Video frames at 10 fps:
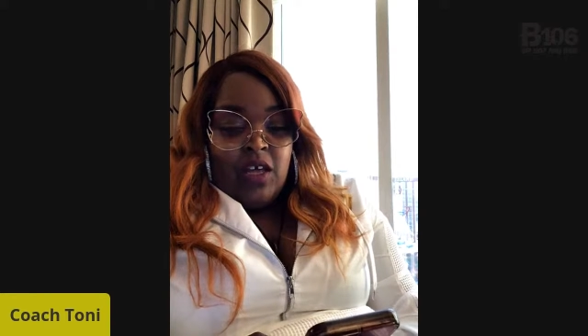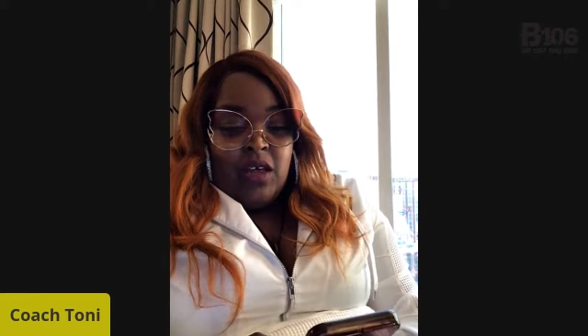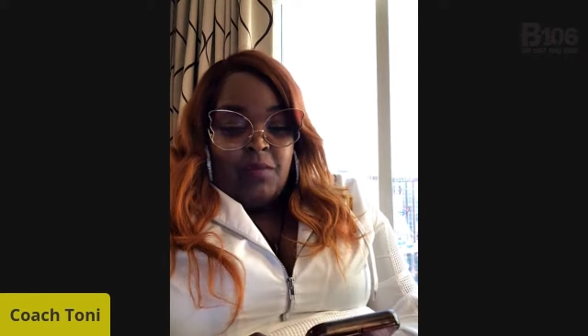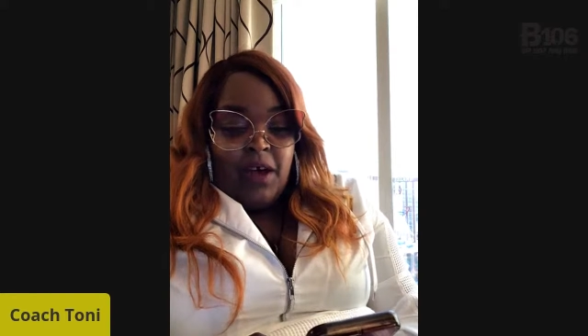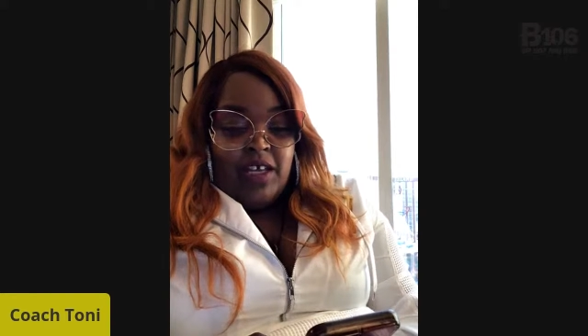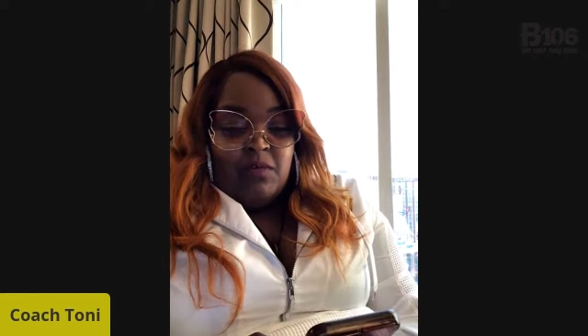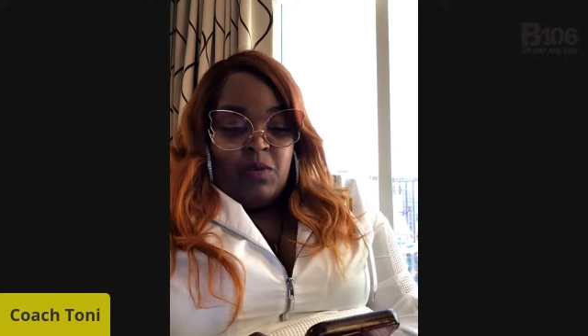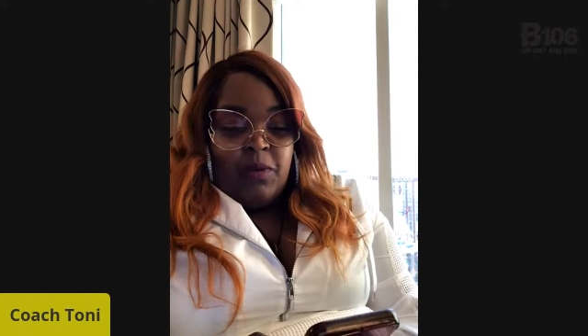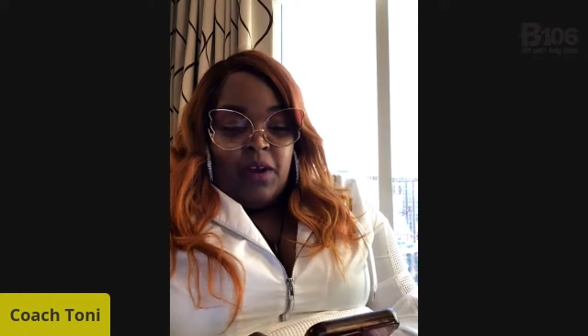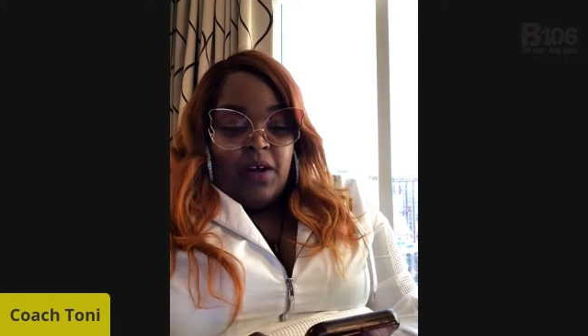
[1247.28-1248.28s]

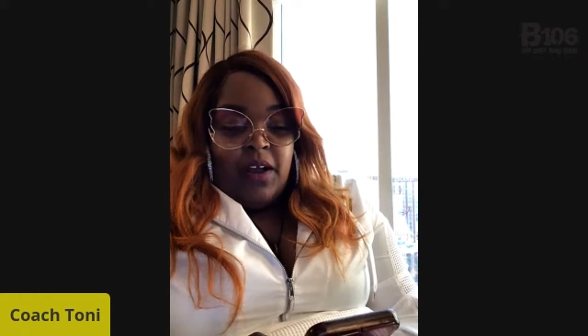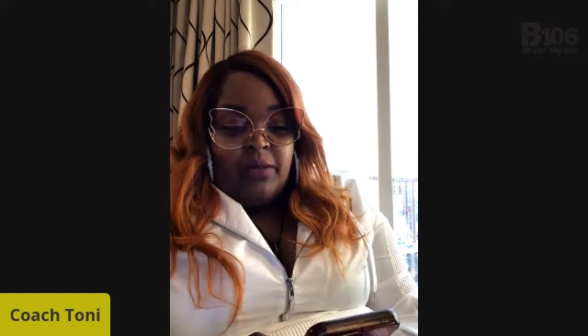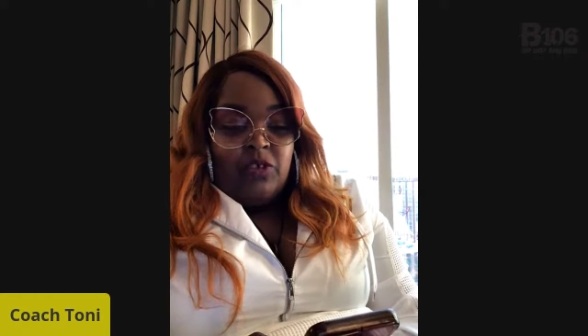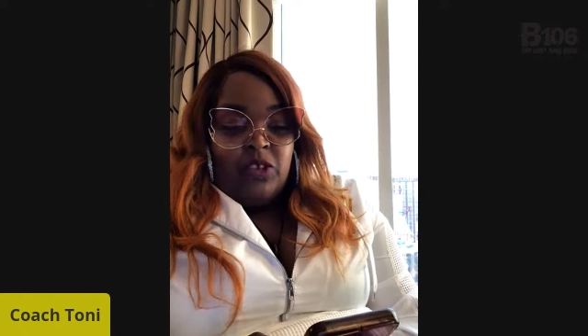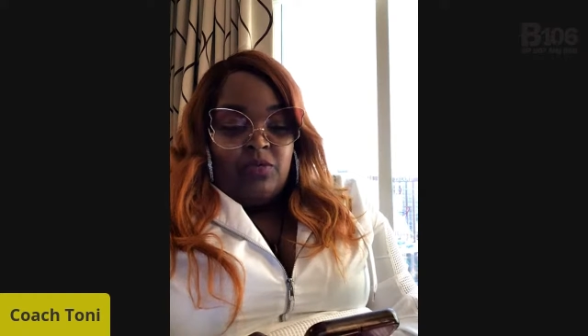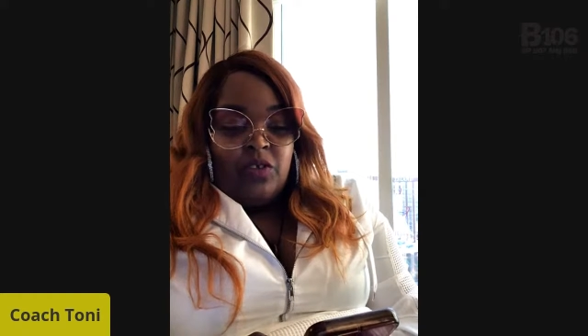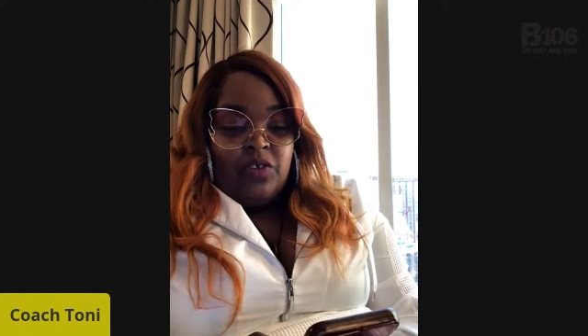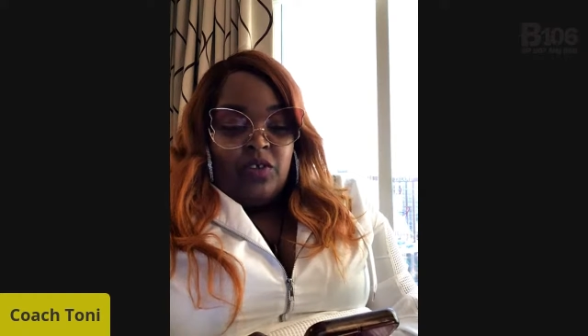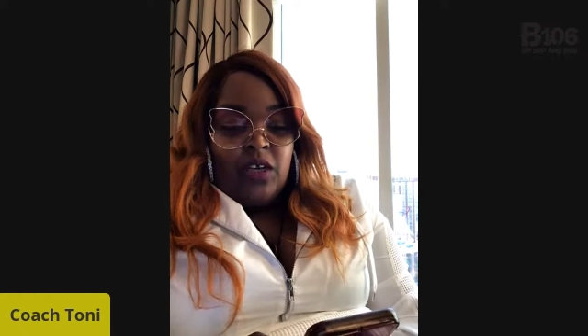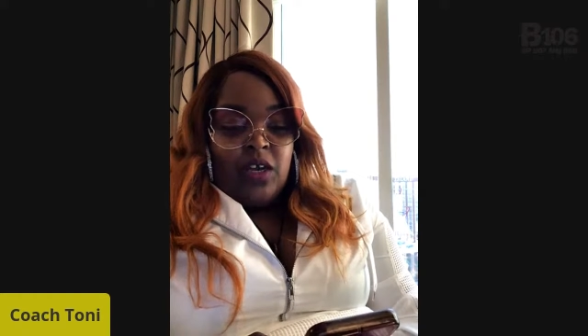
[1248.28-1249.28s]
Impossible Paradigm
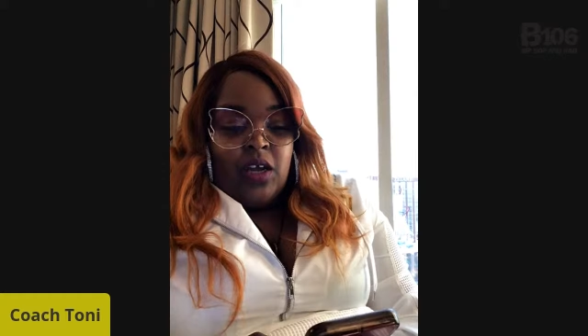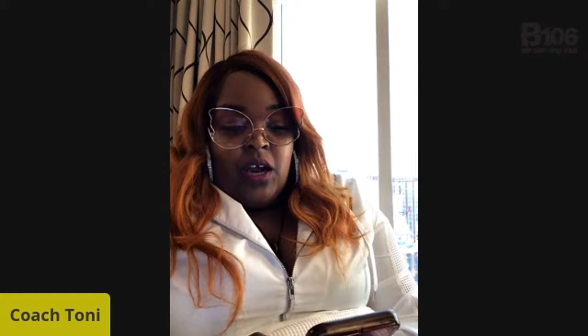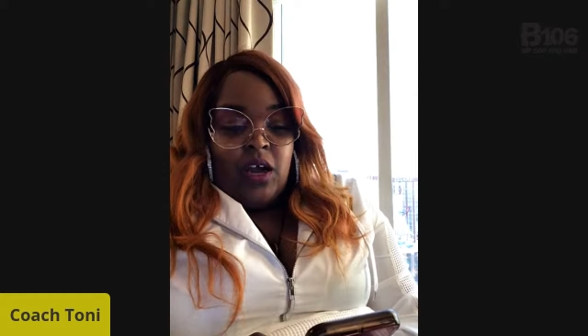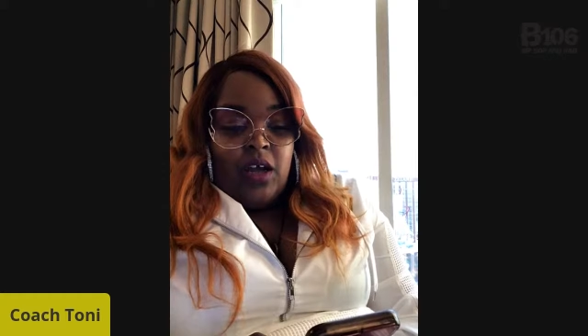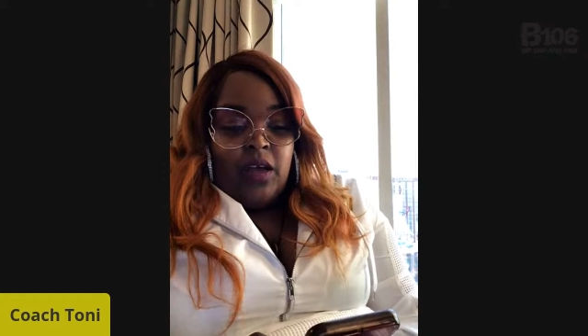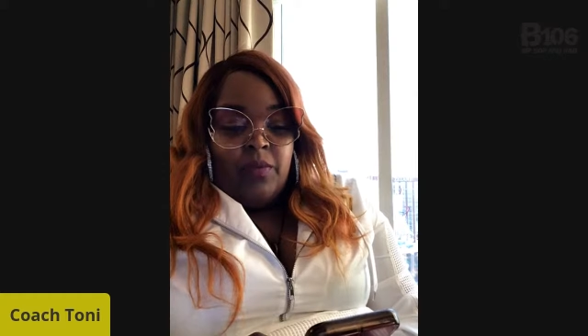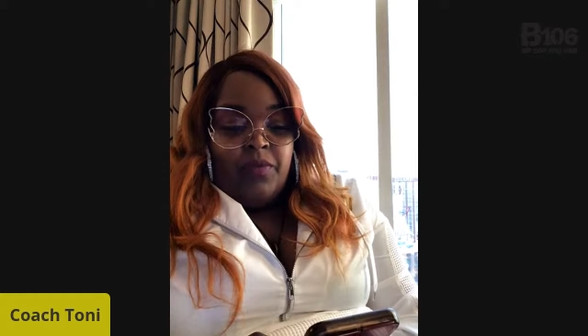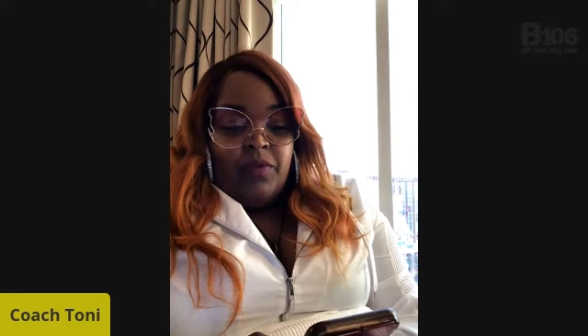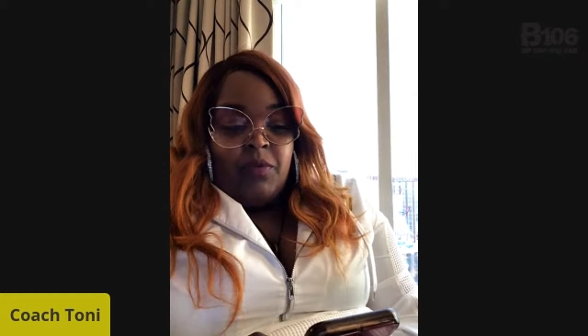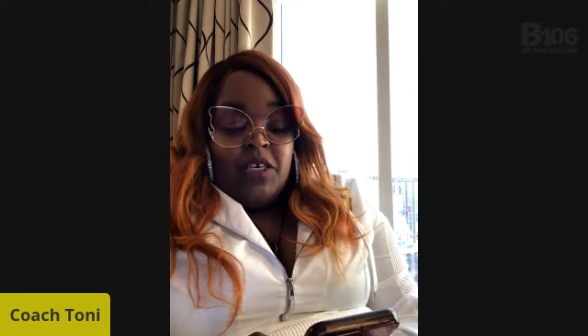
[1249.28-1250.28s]
Shifters,
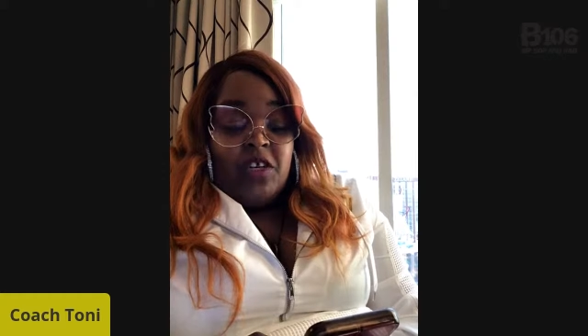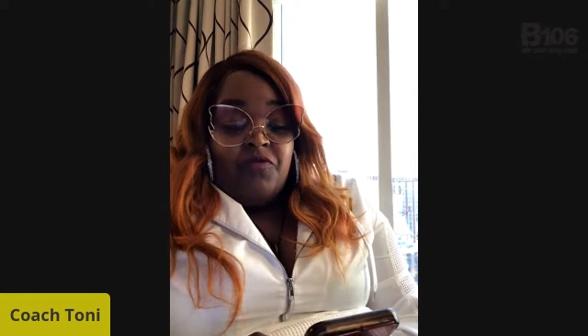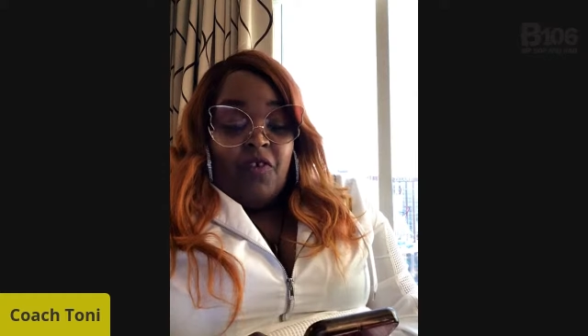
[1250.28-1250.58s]
Mr.